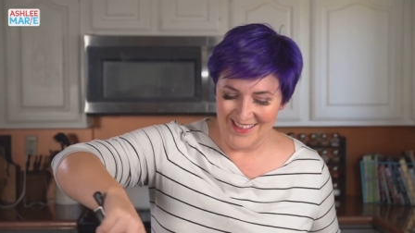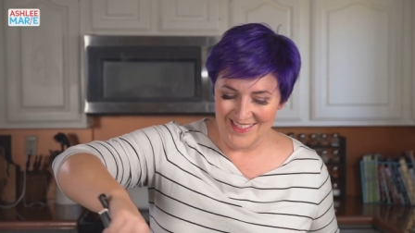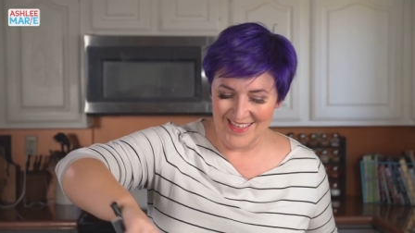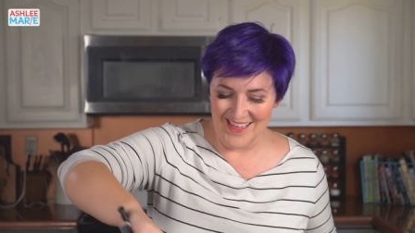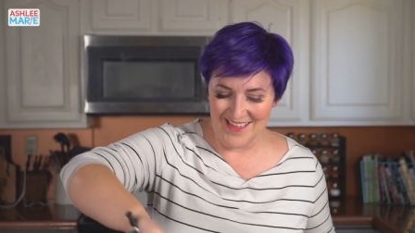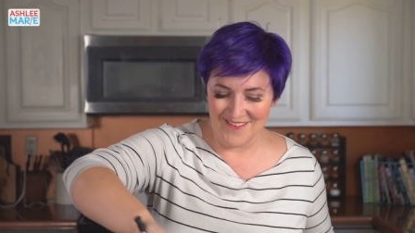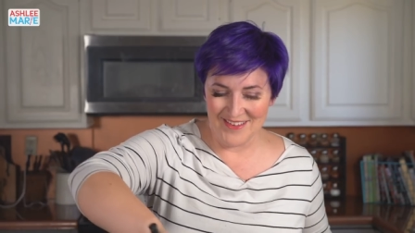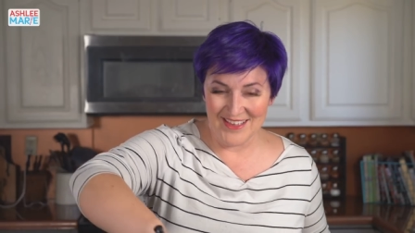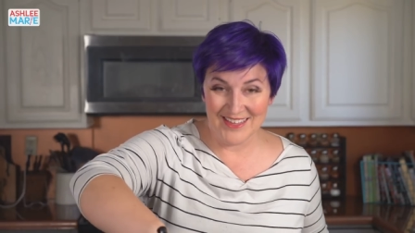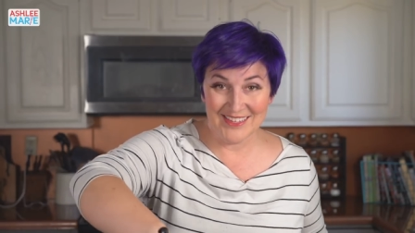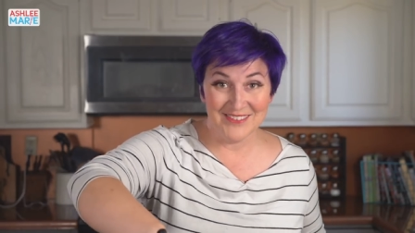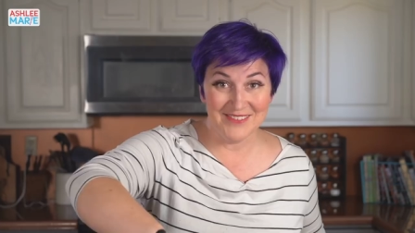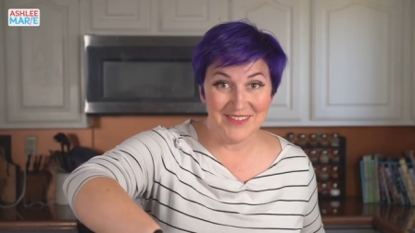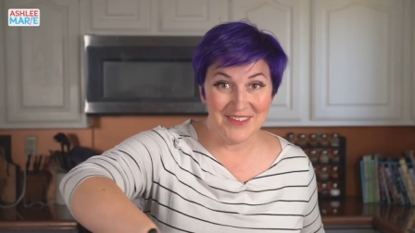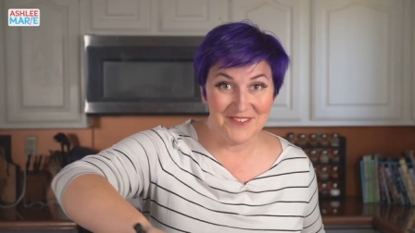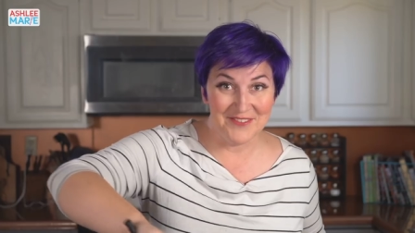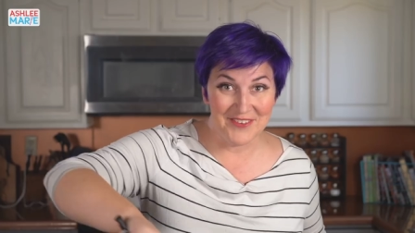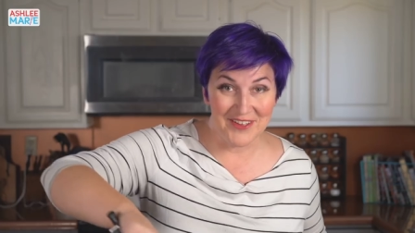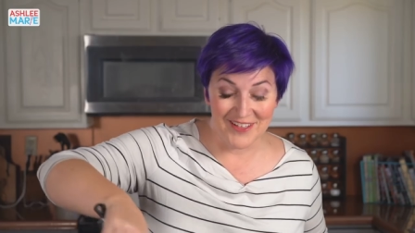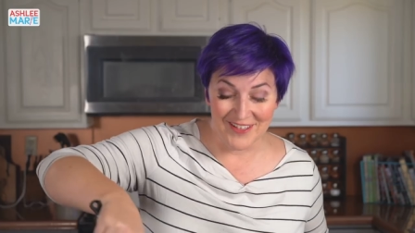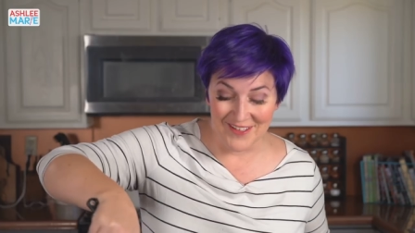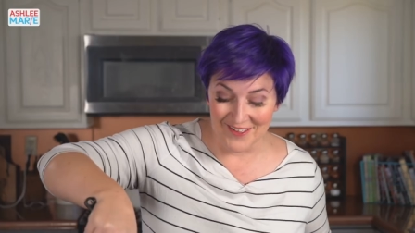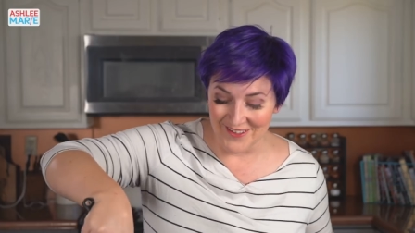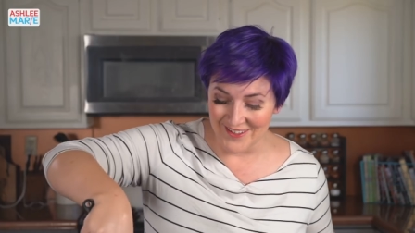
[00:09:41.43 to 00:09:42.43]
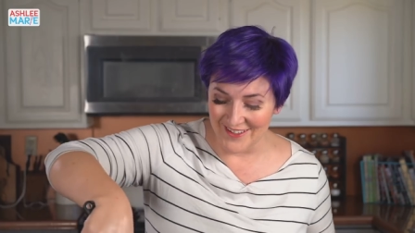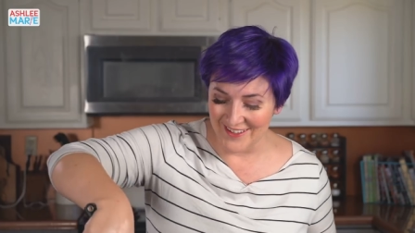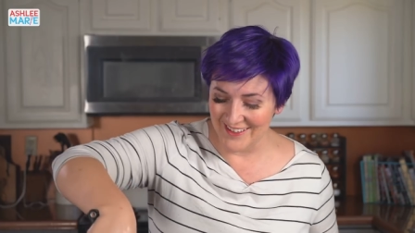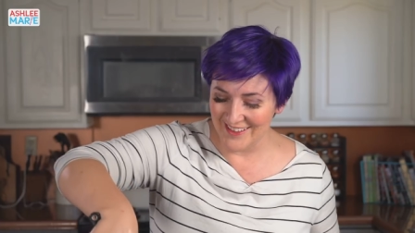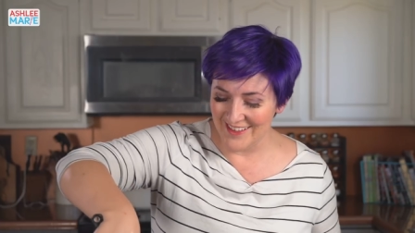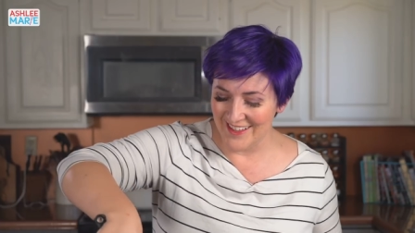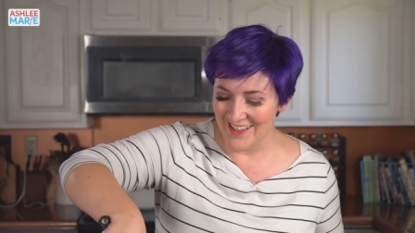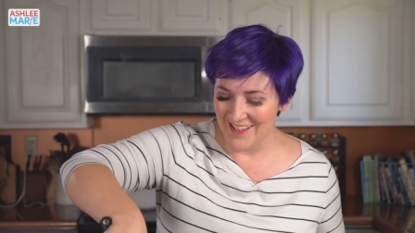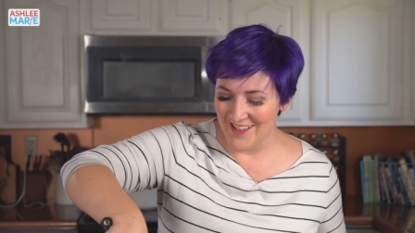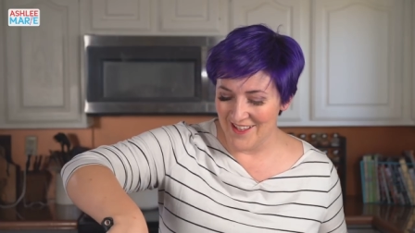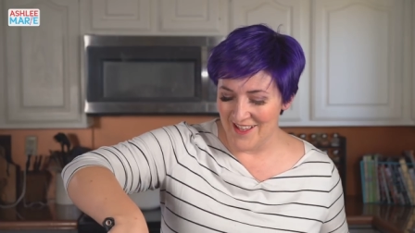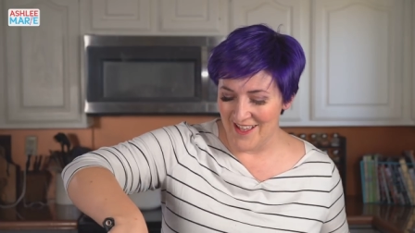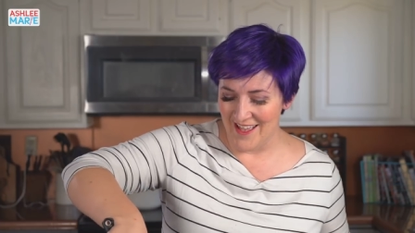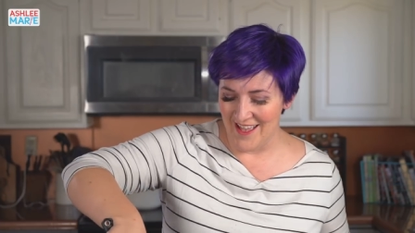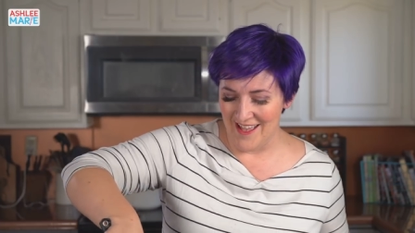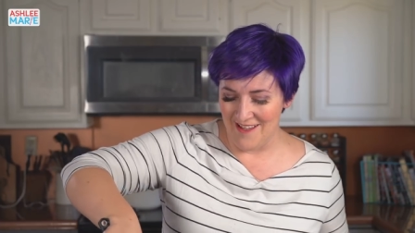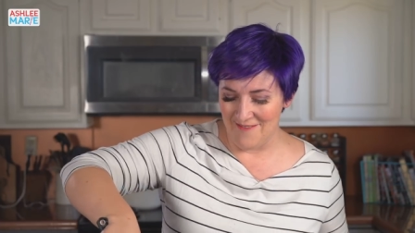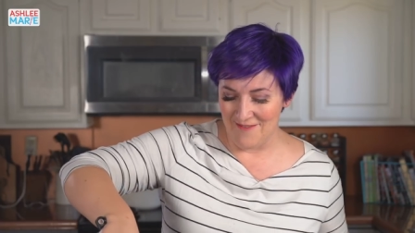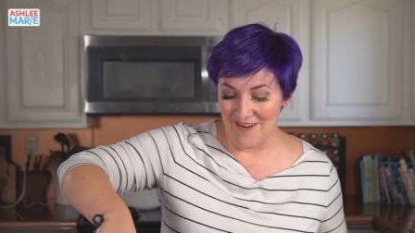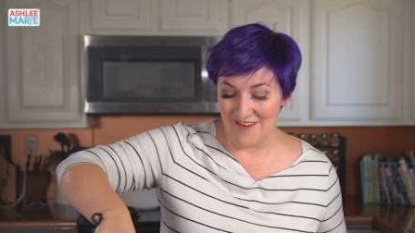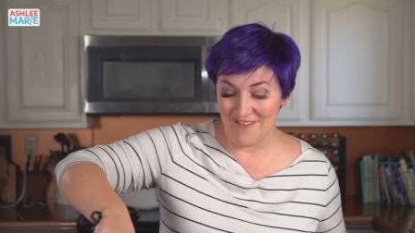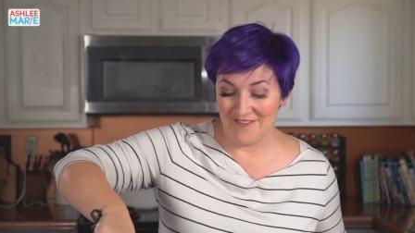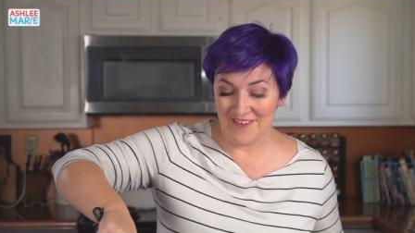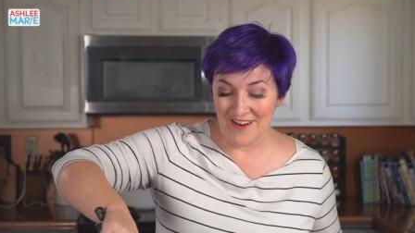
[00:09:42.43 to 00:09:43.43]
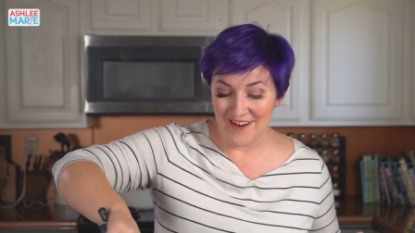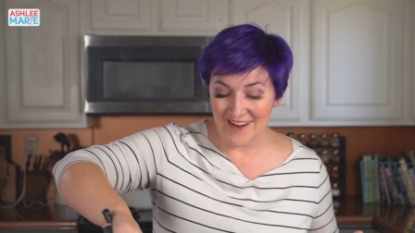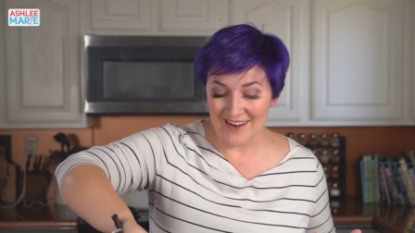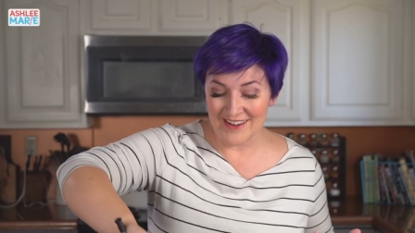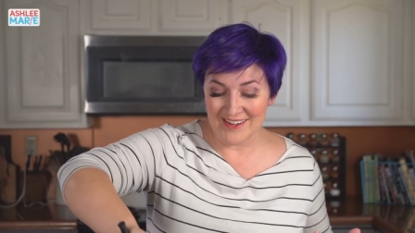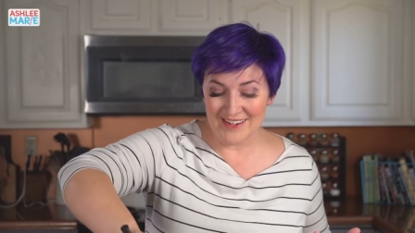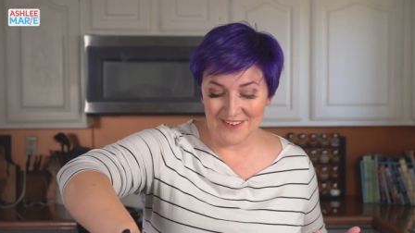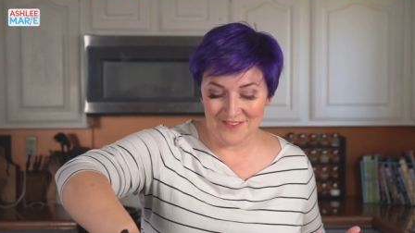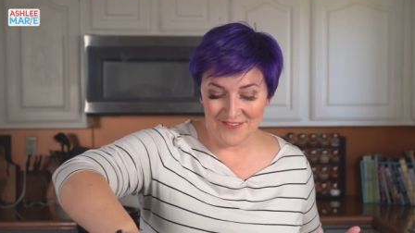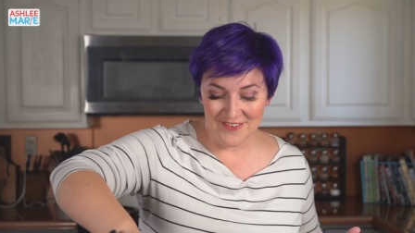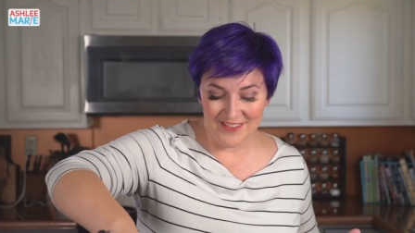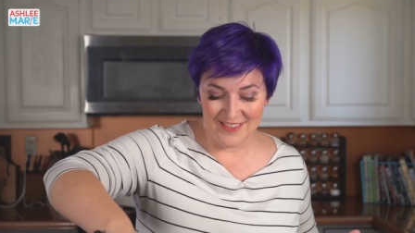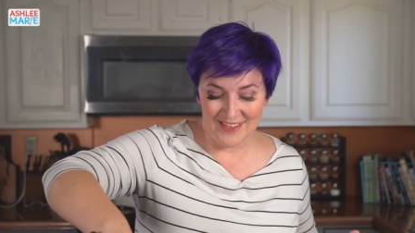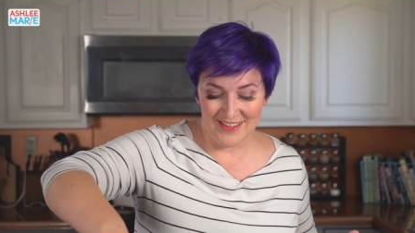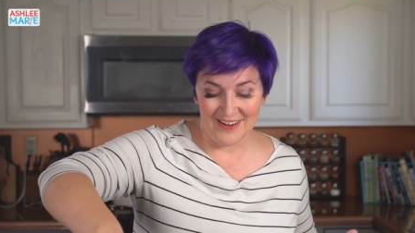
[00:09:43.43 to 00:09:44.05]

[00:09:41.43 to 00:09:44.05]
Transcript: That makes me feel old. Are very different